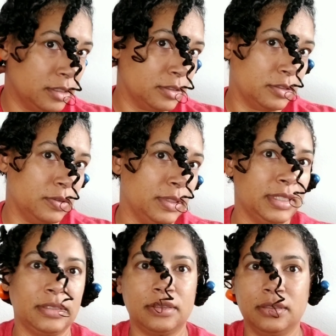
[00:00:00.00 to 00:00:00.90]
So
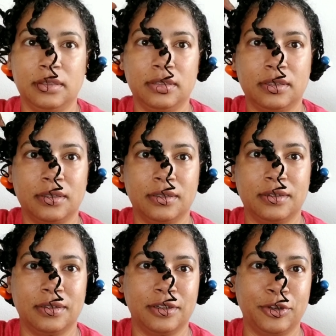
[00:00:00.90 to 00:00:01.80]
let's,
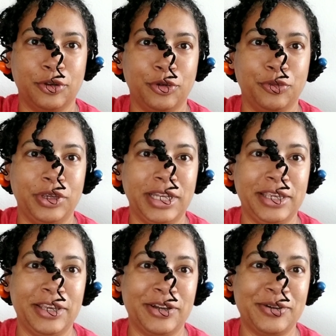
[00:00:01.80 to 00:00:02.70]
really,
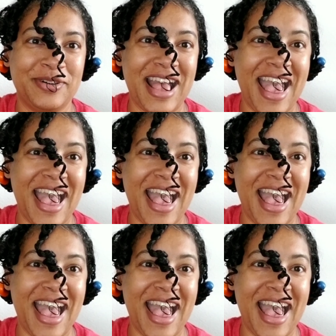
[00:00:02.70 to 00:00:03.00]
y'all?